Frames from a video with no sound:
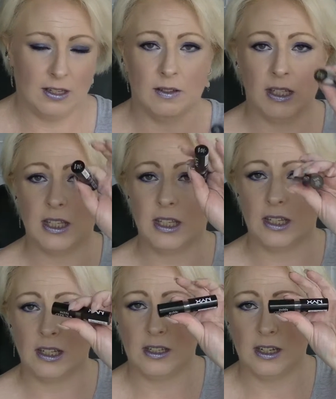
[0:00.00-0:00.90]
That's
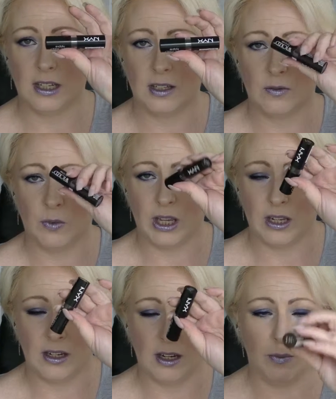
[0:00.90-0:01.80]
the NYX
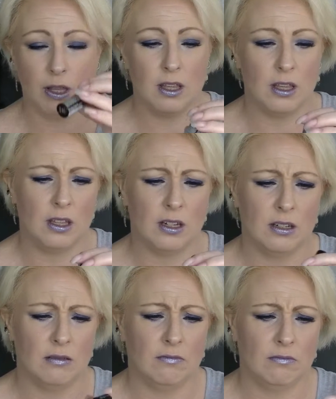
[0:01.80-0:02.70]
Wicked Lippy
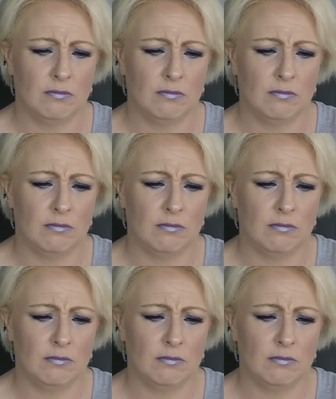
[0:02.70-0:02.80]
in